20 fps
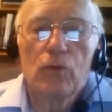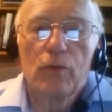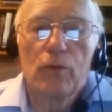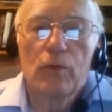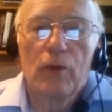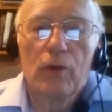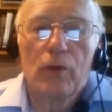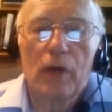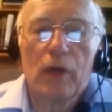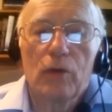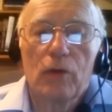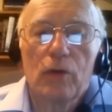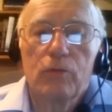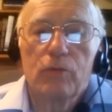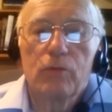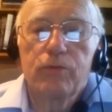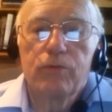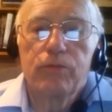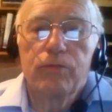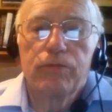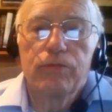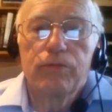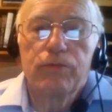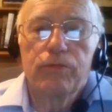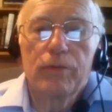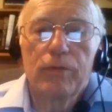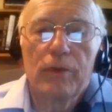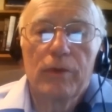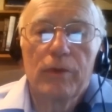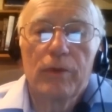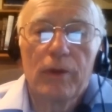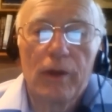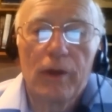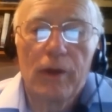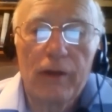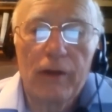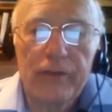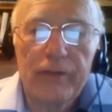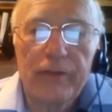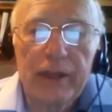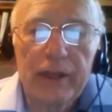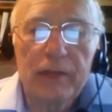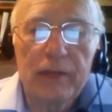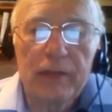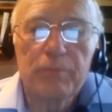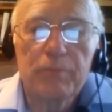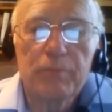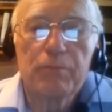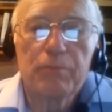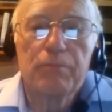of the